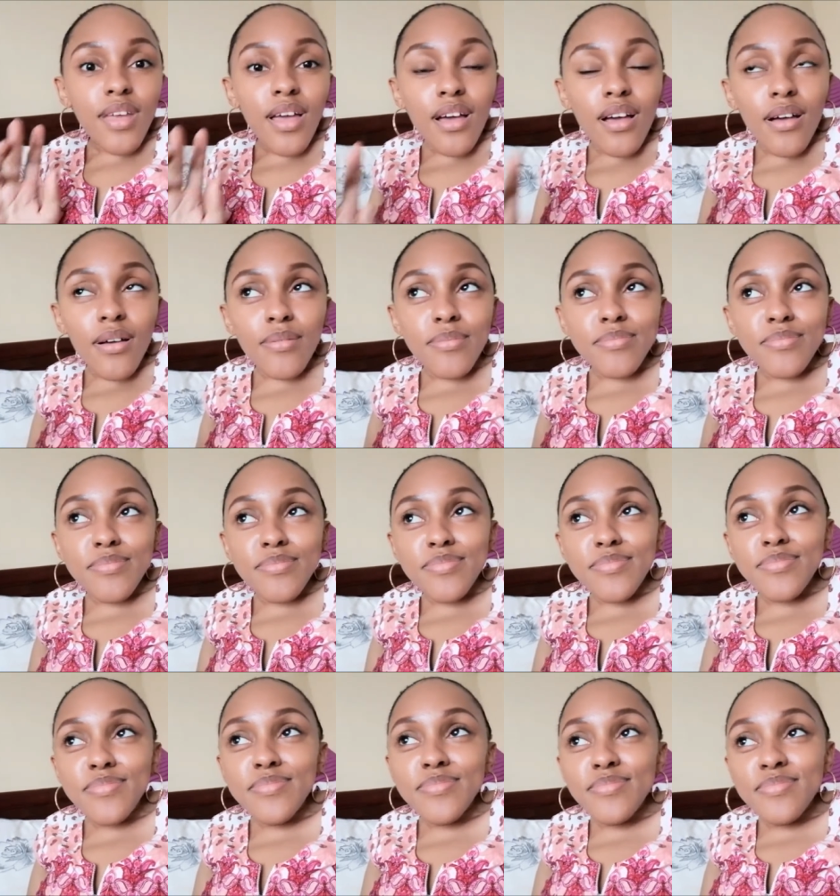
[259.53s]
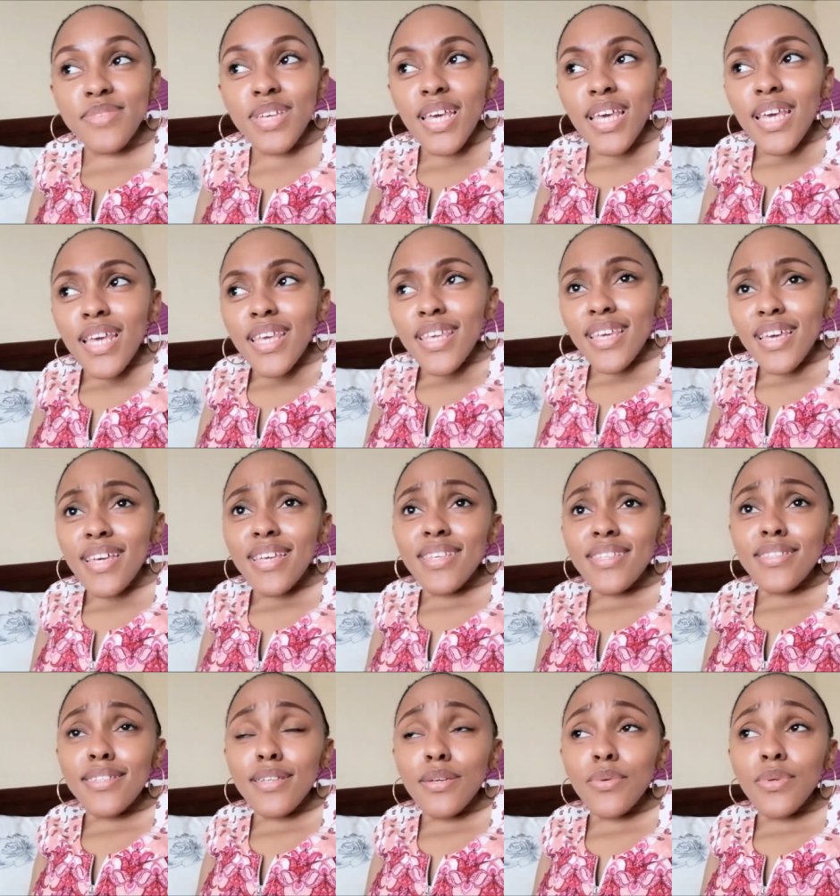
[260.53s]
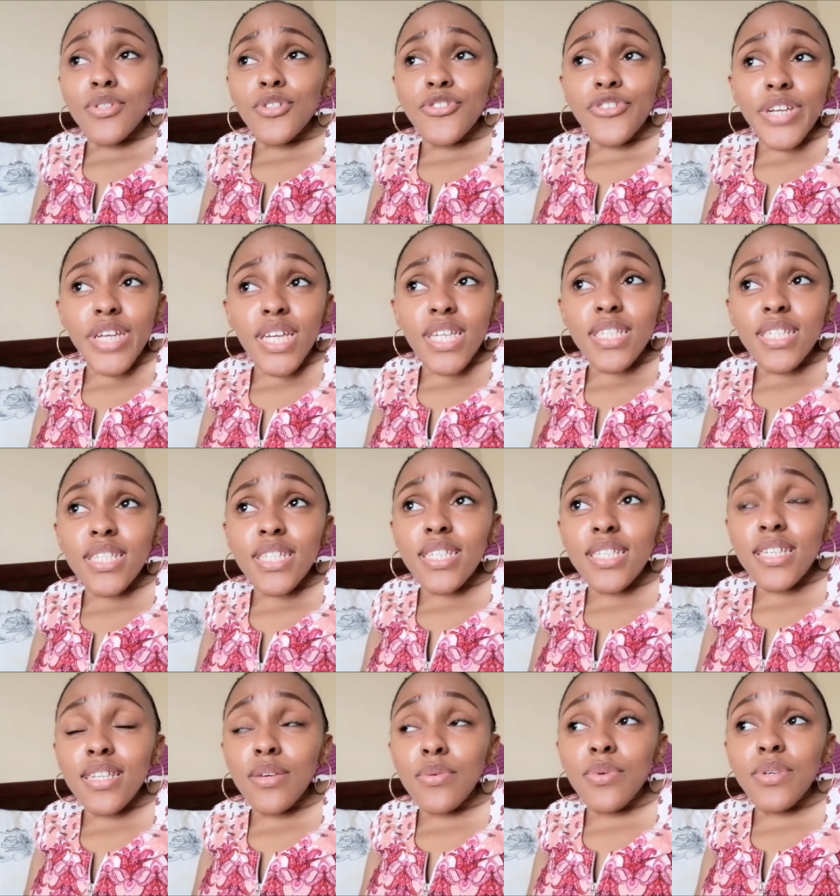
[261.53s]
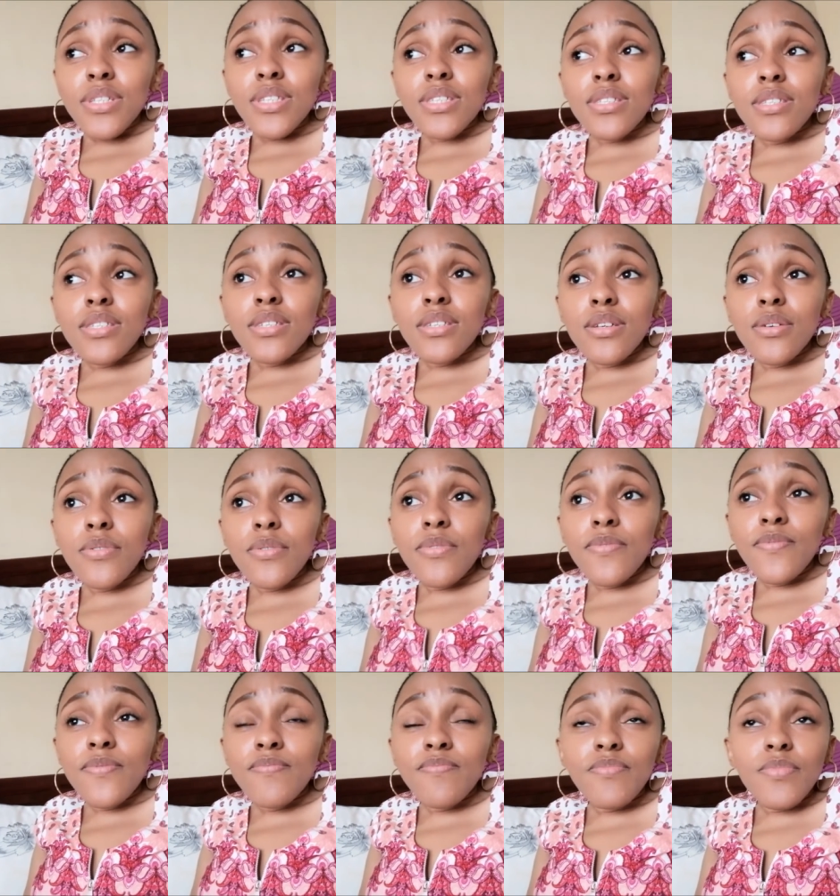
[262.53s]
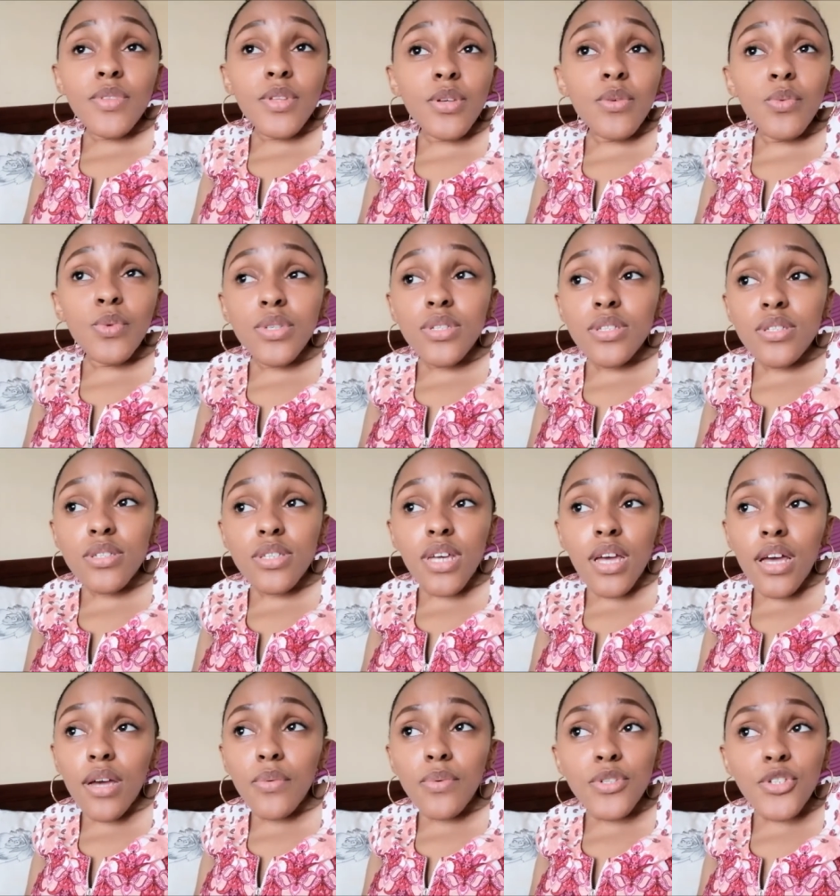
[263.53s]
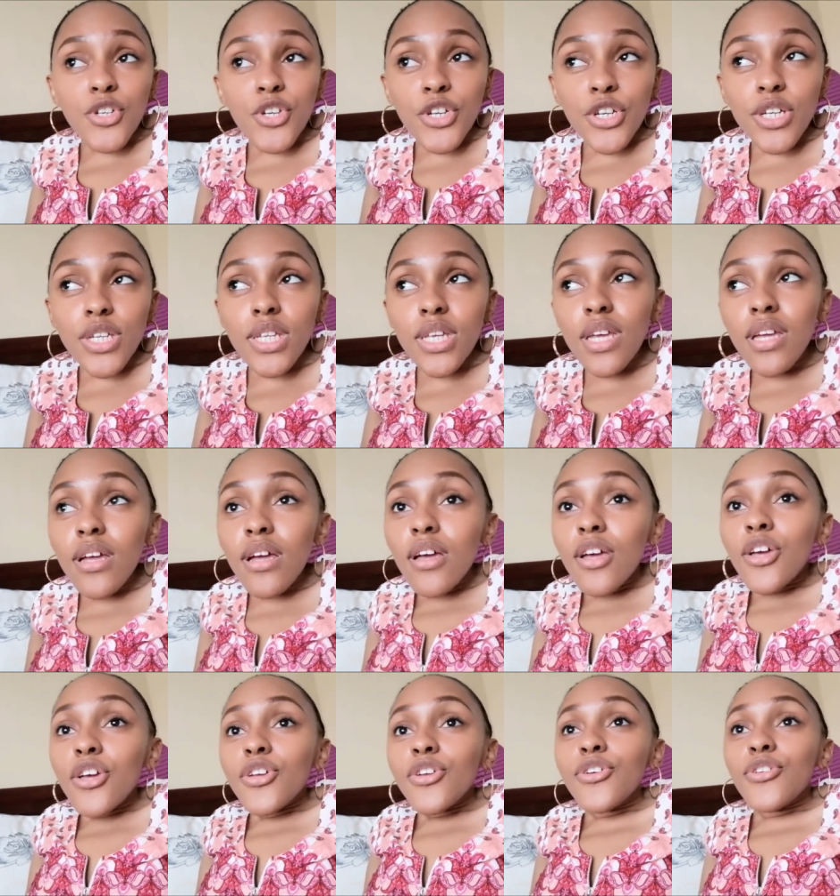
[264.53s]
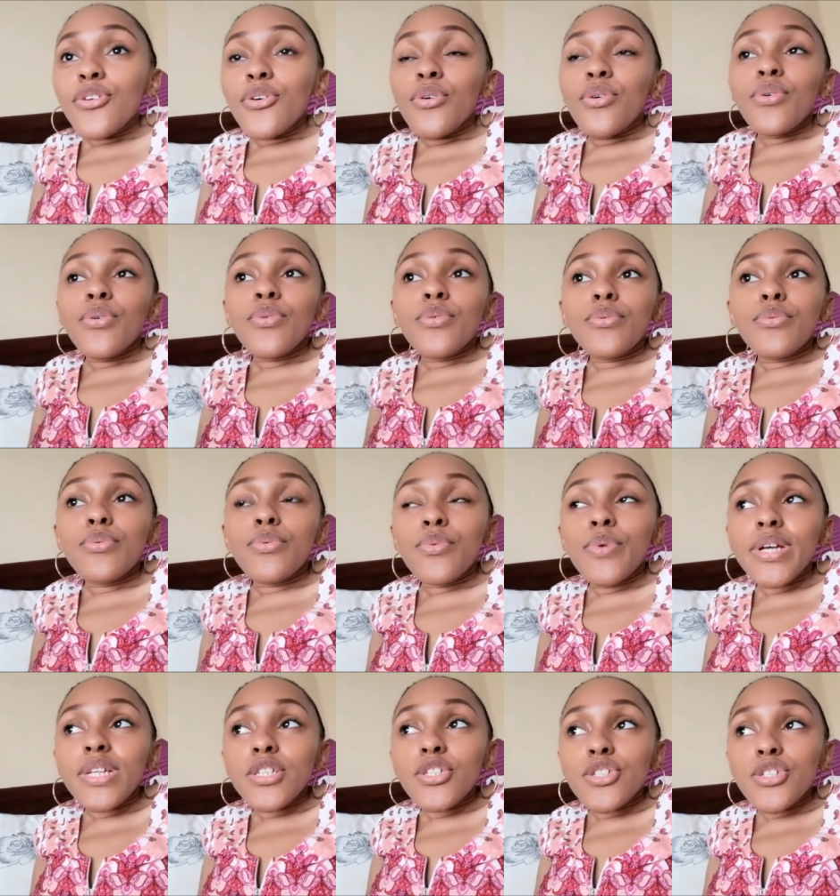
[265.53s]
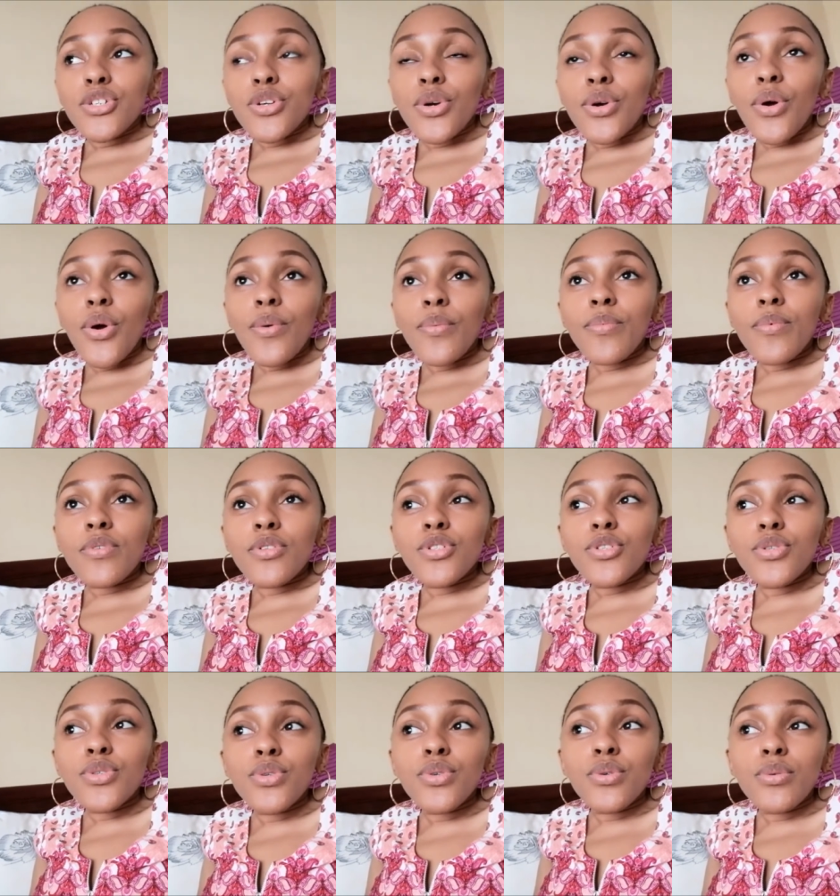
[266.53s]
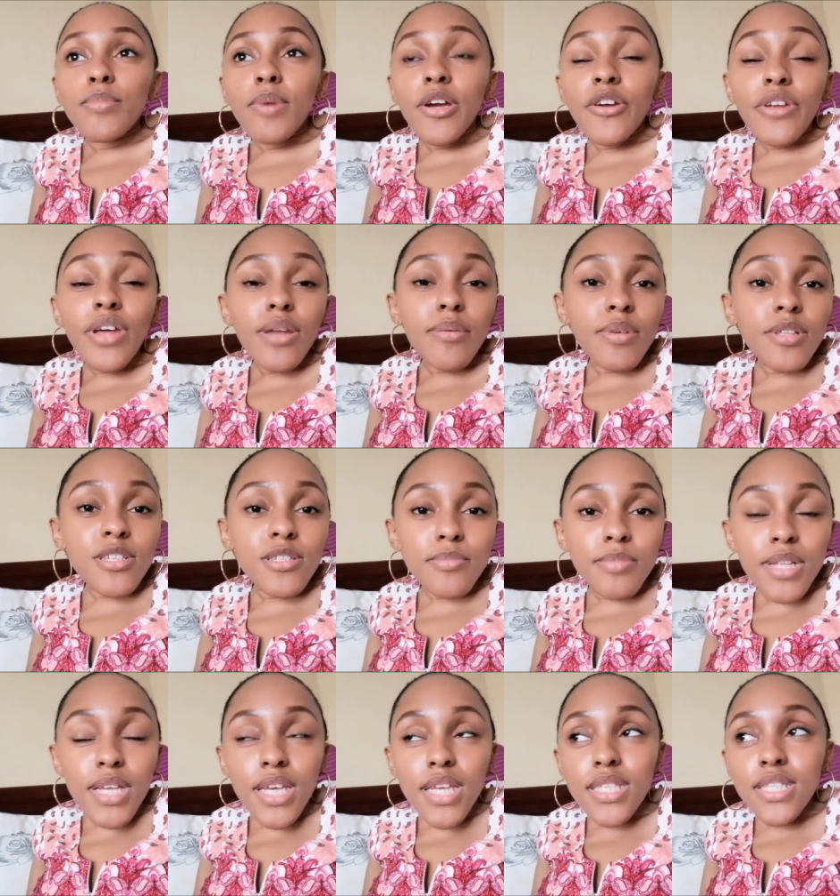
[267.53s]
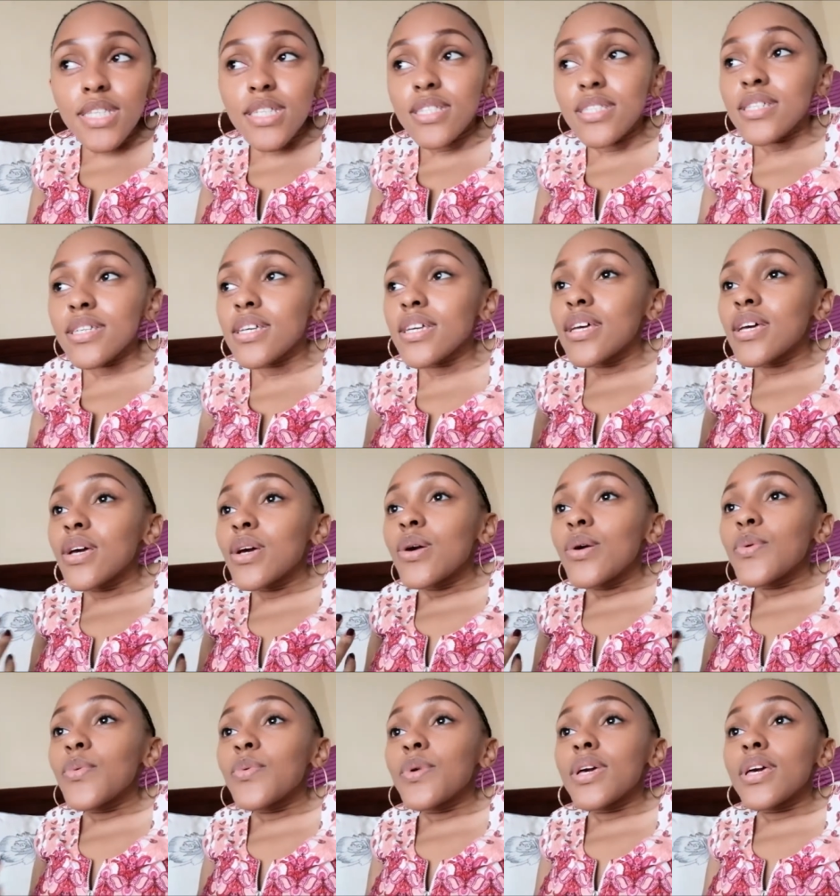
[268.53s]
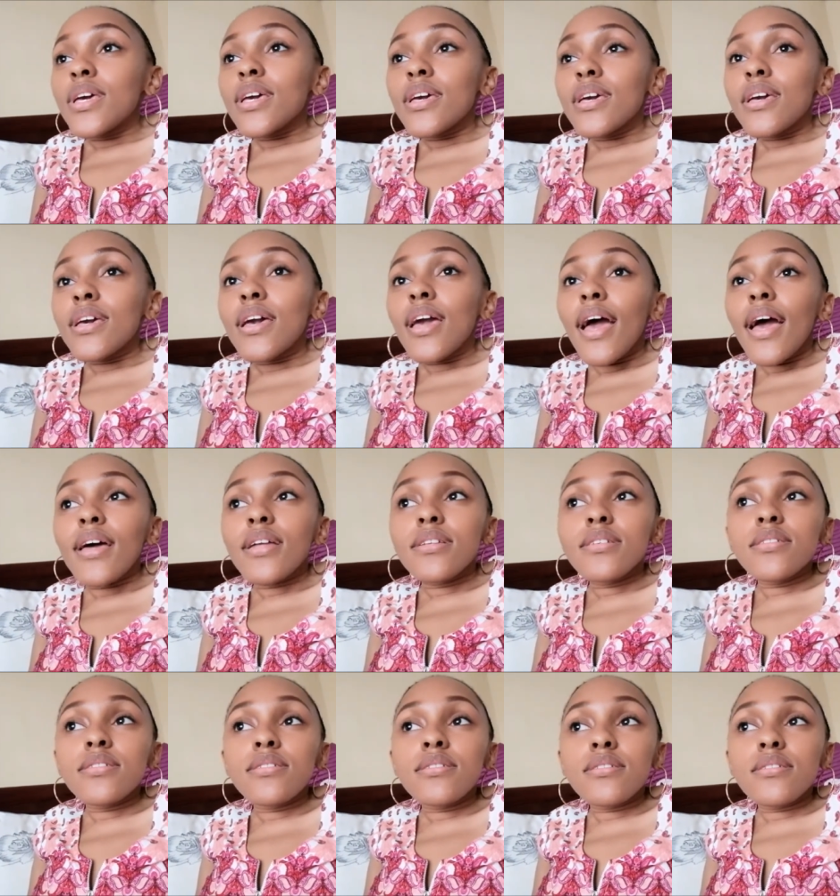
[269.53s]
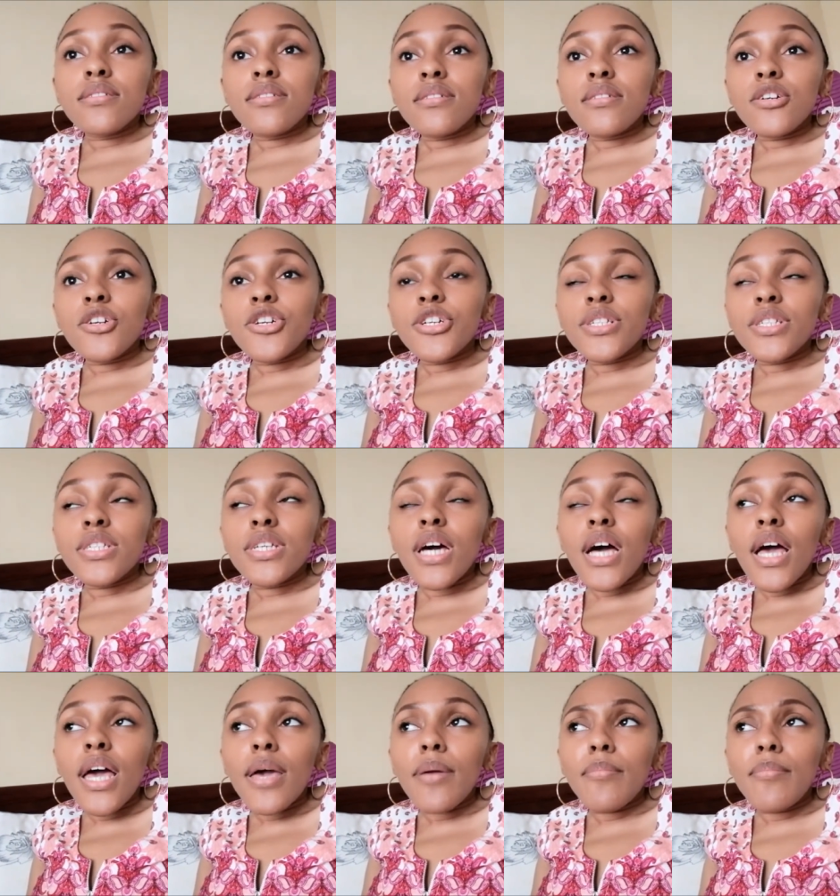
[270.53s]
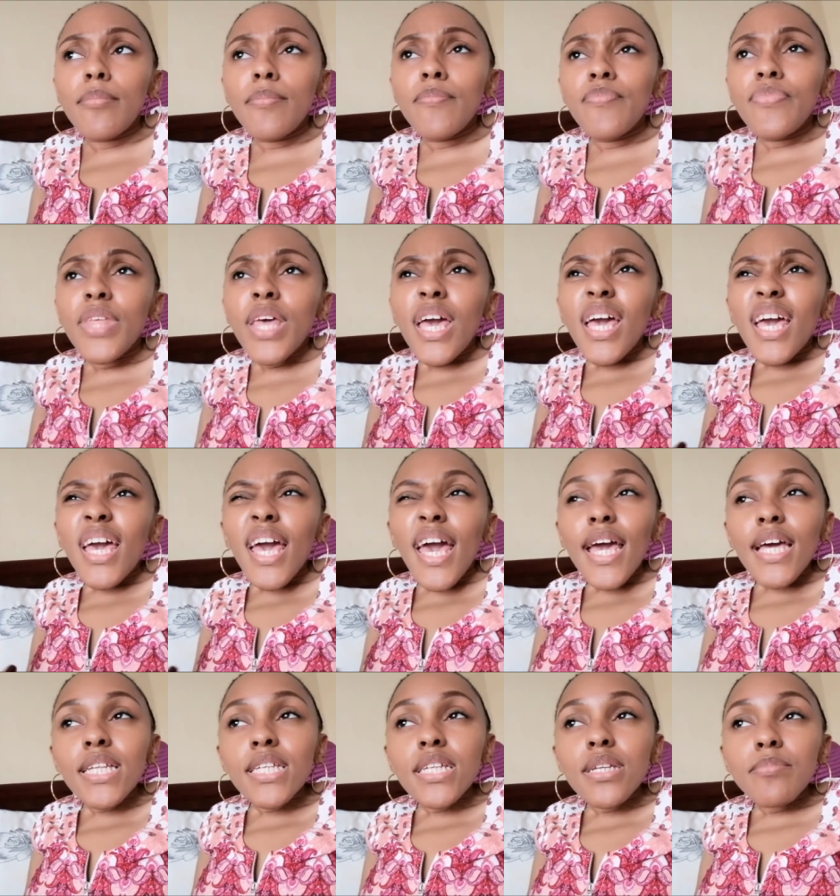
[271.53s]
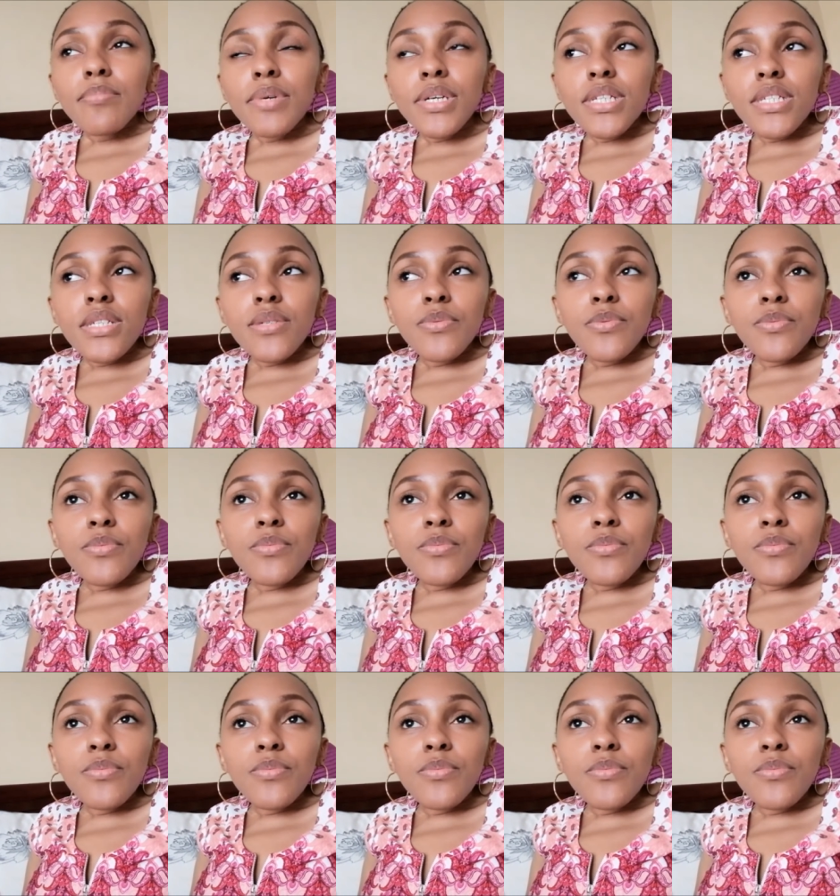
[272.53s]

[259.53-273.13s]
Um, yeah, yesterday was great. Yesterday was was yeah, it was good. You know, went to my grandmother's place and we had a good time. Ended a bit